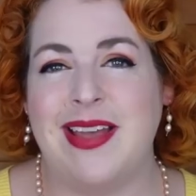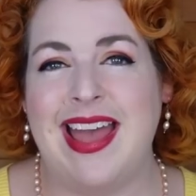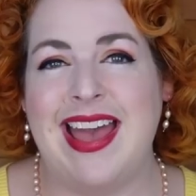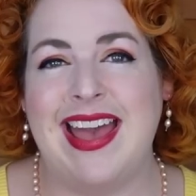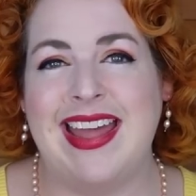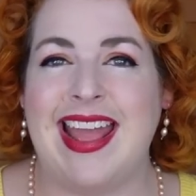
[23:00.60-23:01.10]

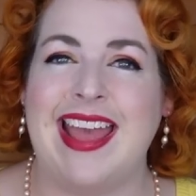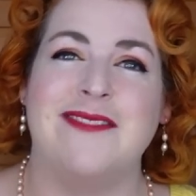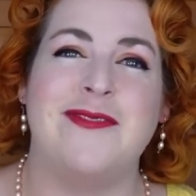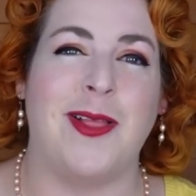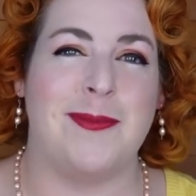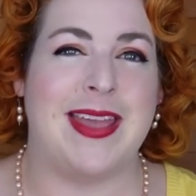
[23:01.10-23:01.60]
ahead
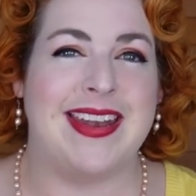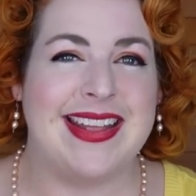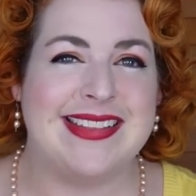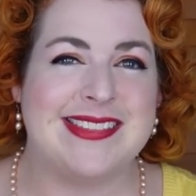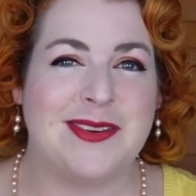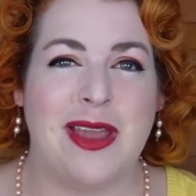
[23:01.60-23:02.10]
and follow me on
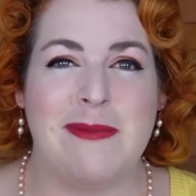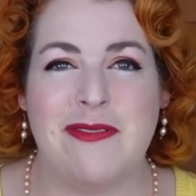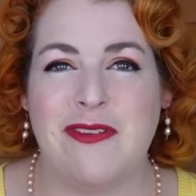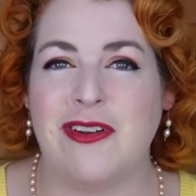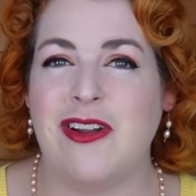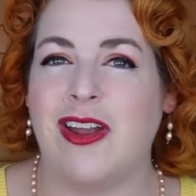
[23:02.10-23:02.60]
Instagram
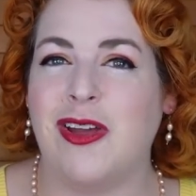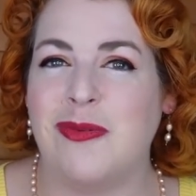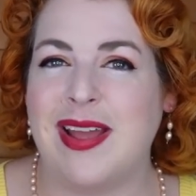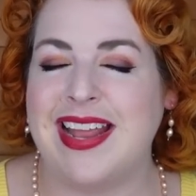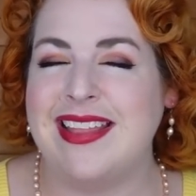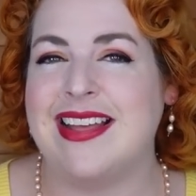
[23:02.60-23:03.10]
if you're not
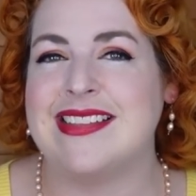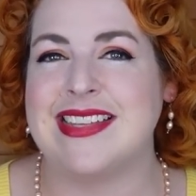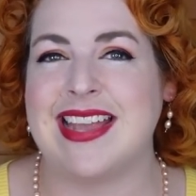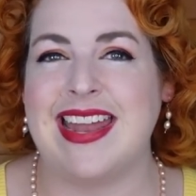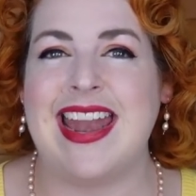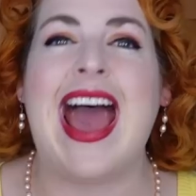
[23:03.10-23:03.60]
already. That's
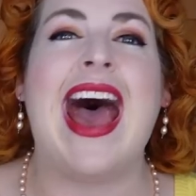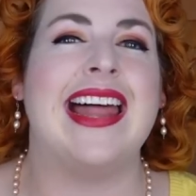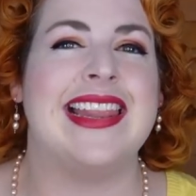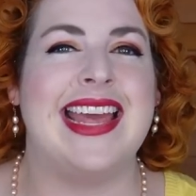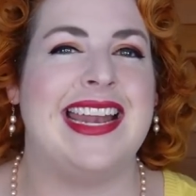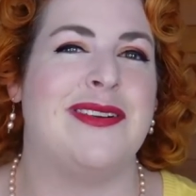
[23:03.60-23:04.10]
again
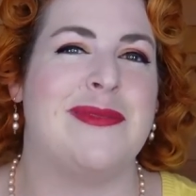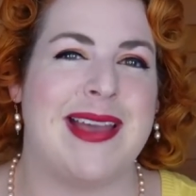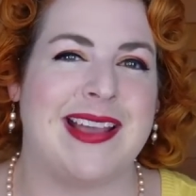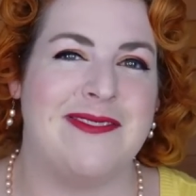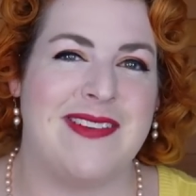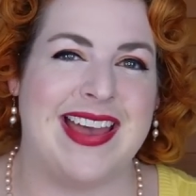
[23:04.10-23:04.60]
at Lady
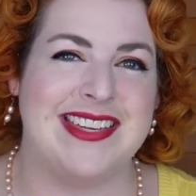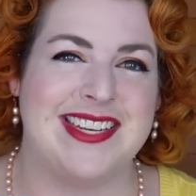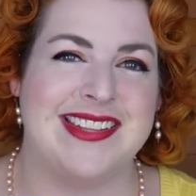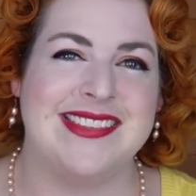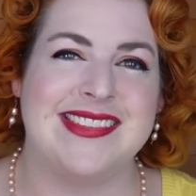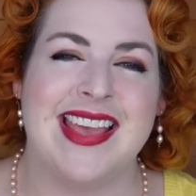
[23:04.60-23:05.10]
Rebecca
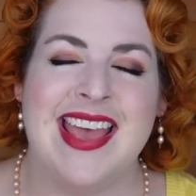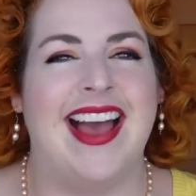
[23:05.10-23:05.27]
Fashions.